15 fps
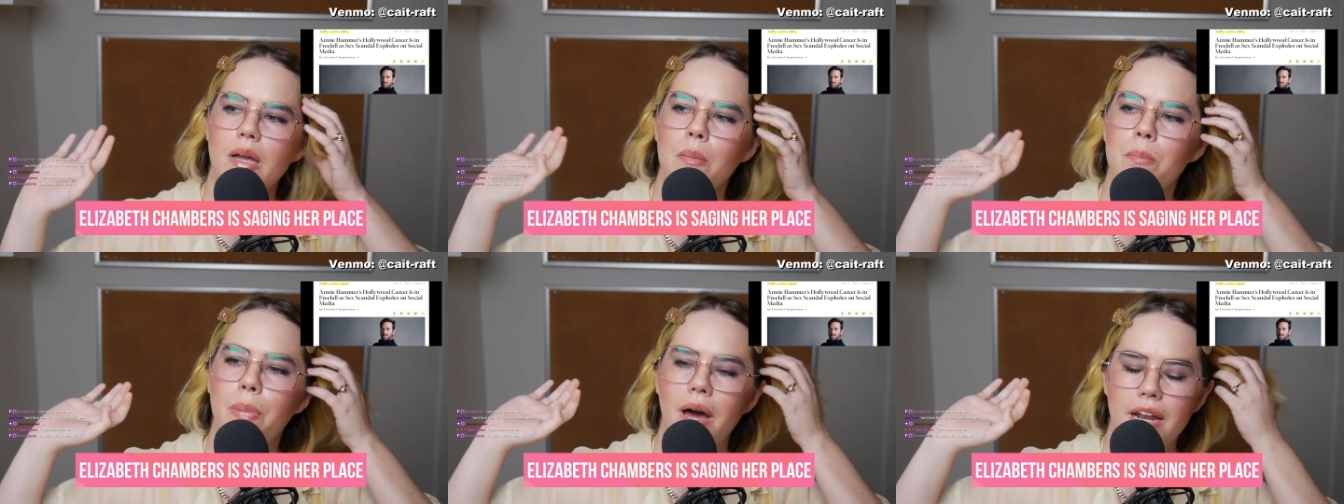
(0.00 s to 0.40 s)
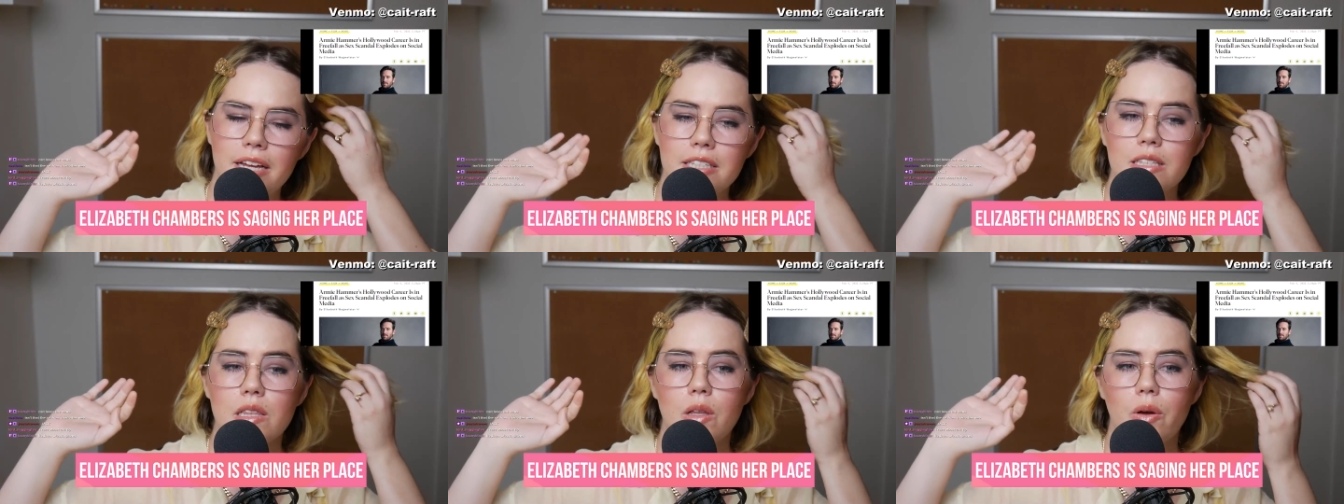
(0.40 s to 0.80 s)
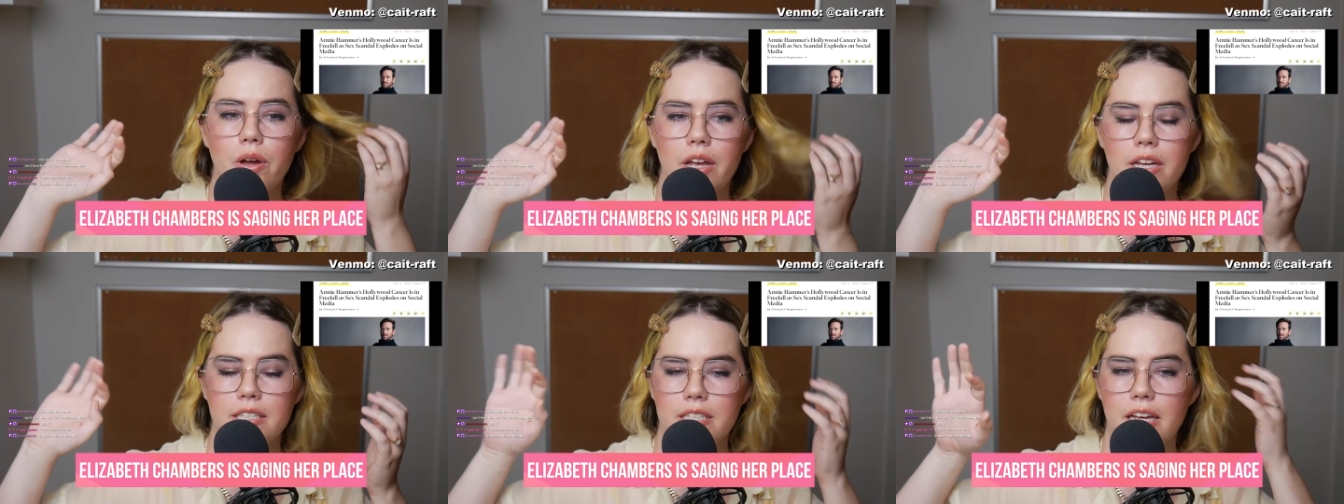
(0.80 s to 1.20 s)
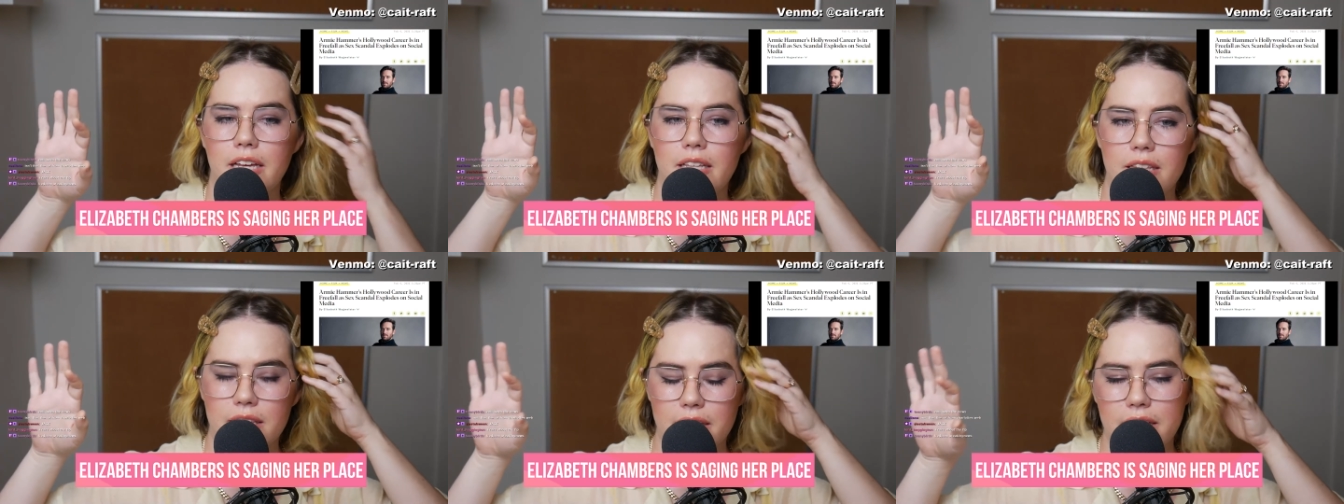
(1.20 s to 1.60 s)
but his lo- his
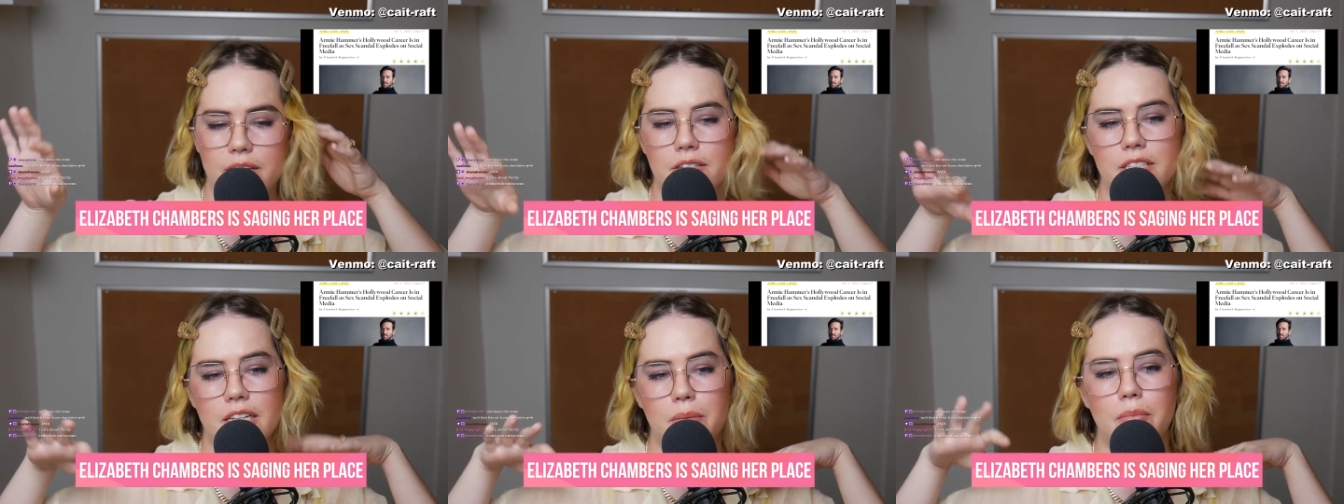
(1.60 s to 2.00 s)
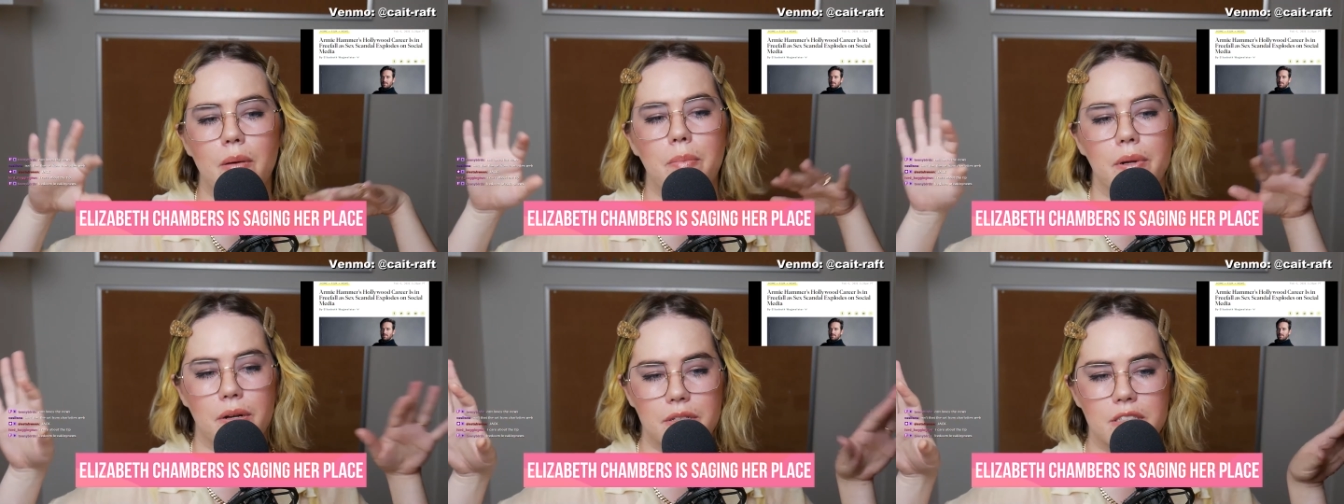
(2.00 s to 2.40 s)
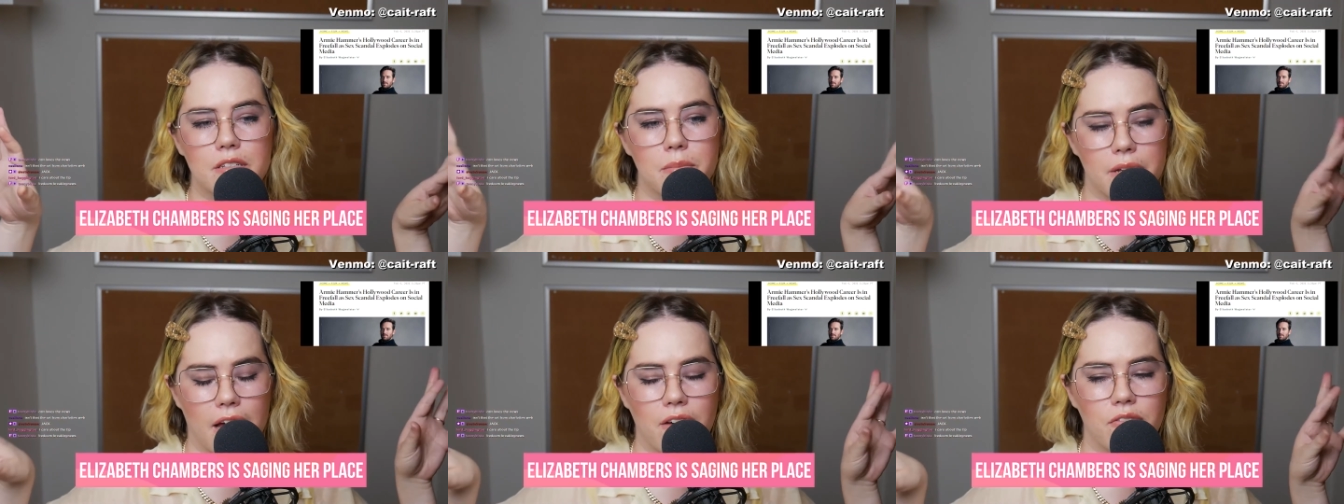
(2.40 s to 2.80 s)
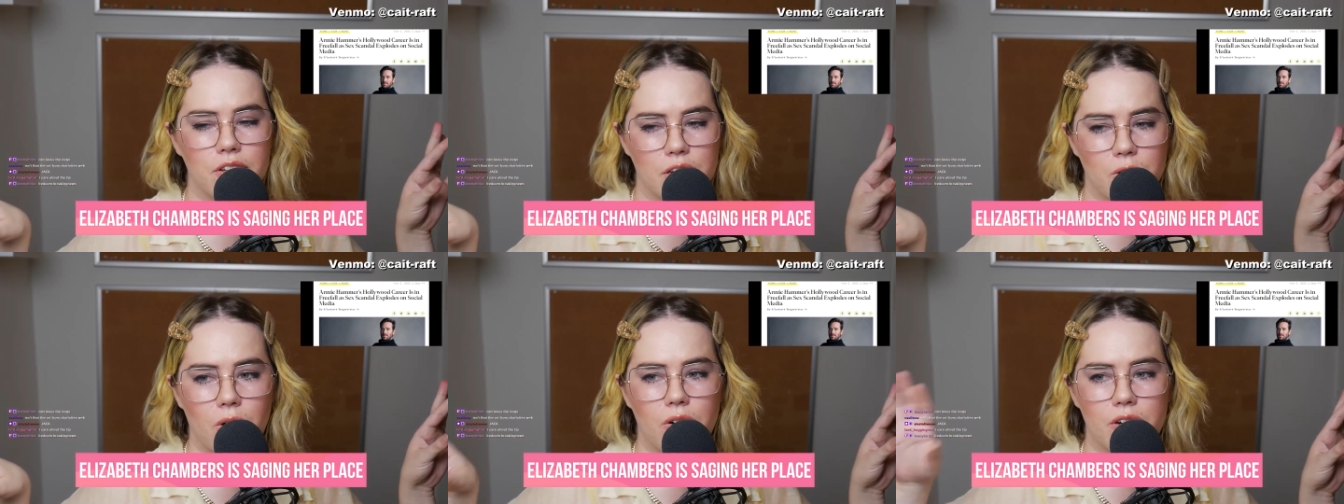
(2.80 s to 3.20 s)
like legal team appears to be
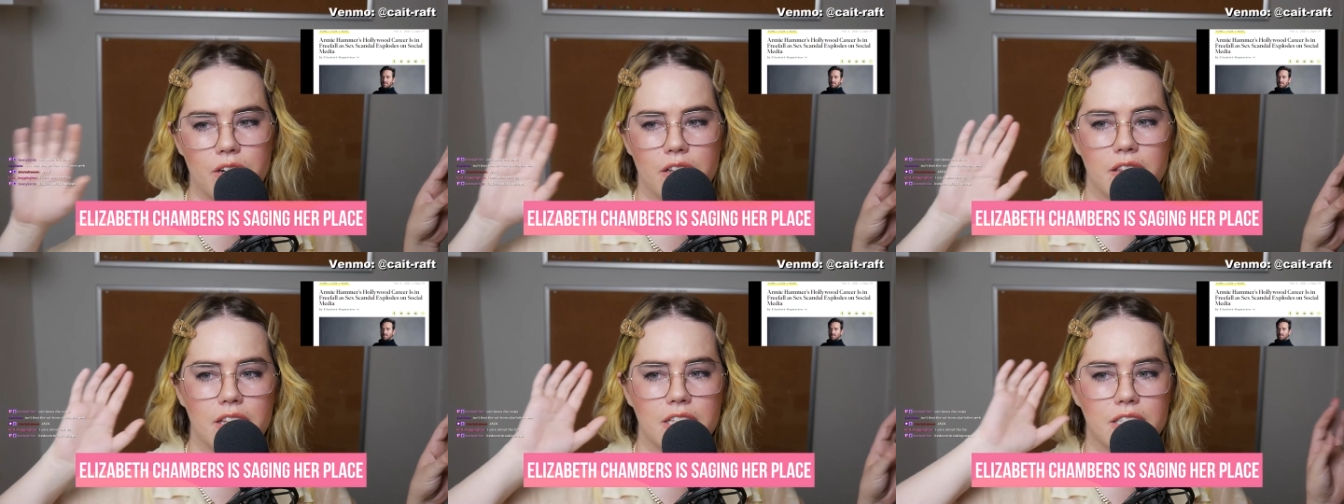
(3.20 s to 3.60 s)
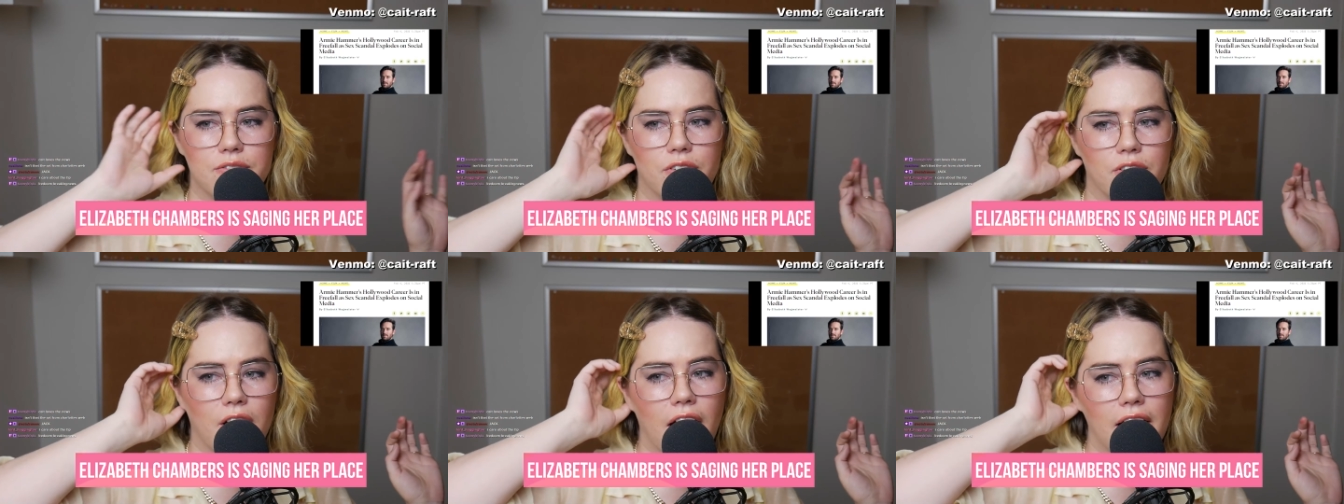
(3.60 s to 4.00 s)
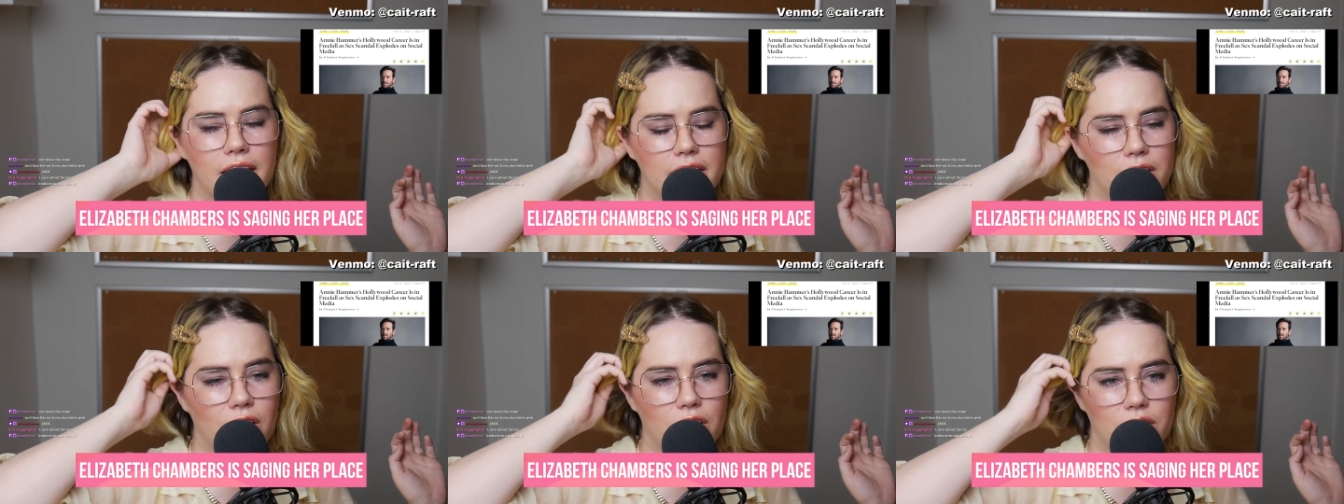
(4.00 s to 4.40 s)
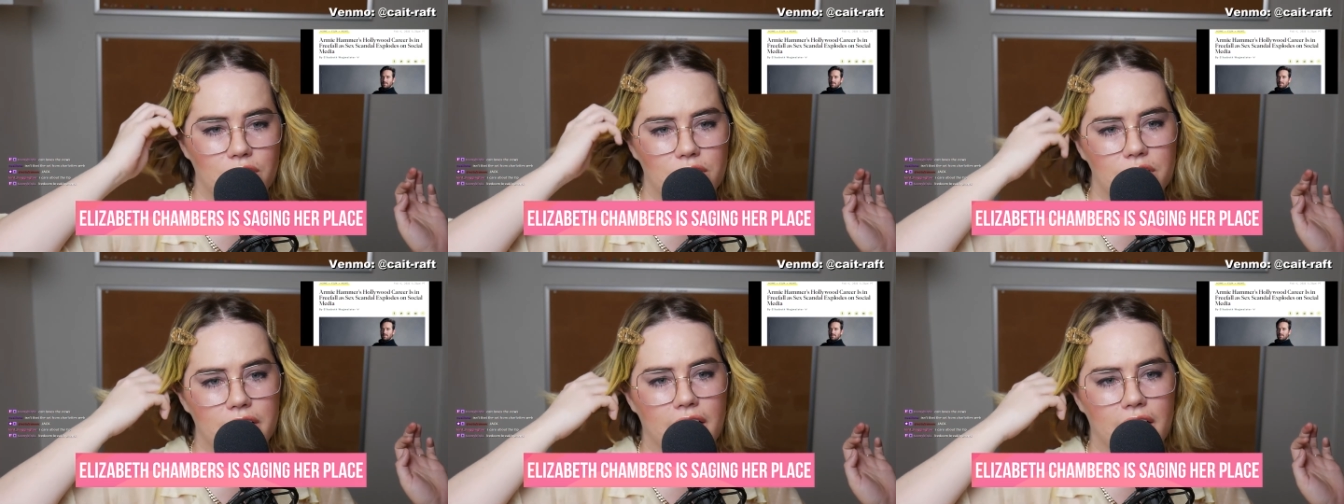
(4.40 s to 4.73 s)
heavily quoted in this Variety article.